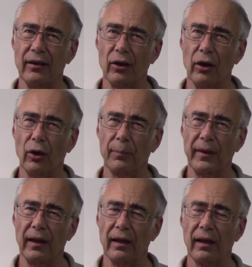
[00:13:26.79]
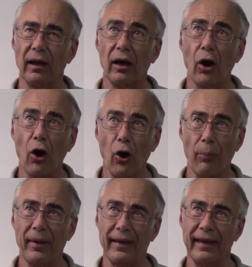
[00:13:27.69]
and I hope
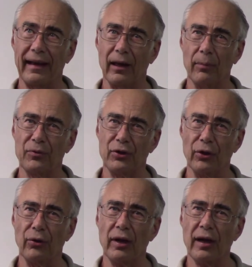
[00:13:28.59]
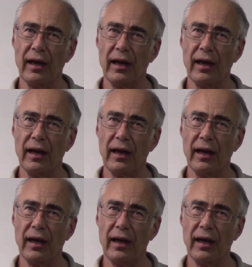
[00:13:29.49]
that helps you